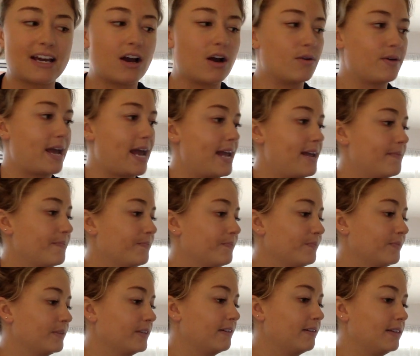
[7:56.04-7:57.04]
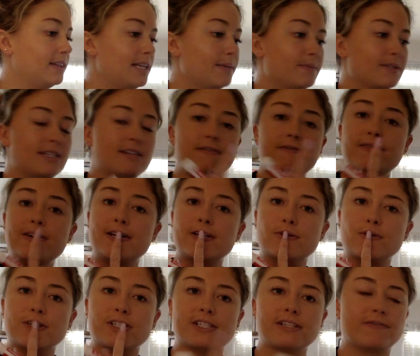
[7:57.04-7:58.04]
Okay. Lips the fish.
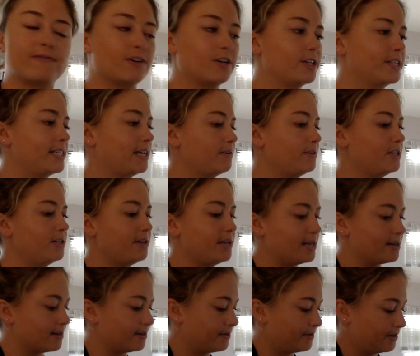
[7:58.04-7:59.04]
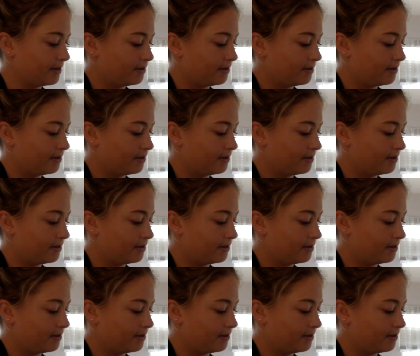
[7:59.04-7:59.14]
What's the first sound you hear?